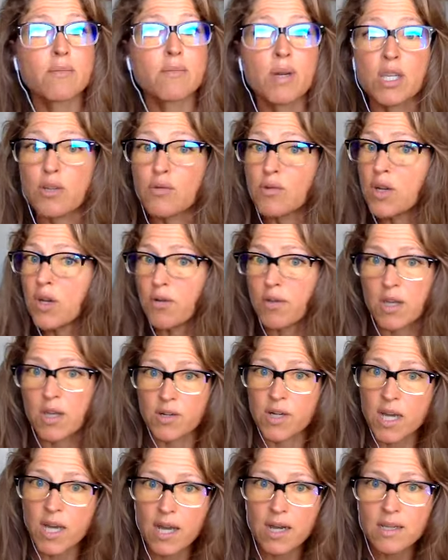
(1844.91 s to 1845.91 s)
but you know they're
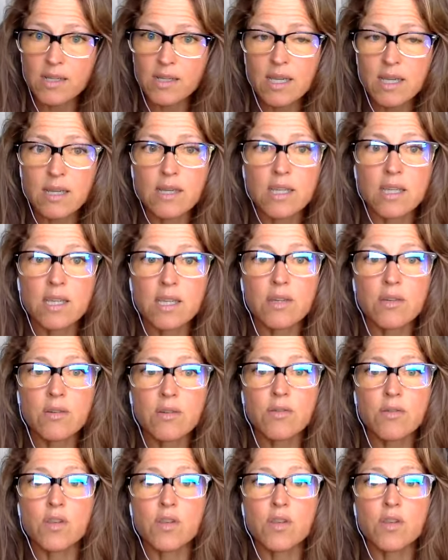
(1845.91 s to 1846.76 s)
toxic to you.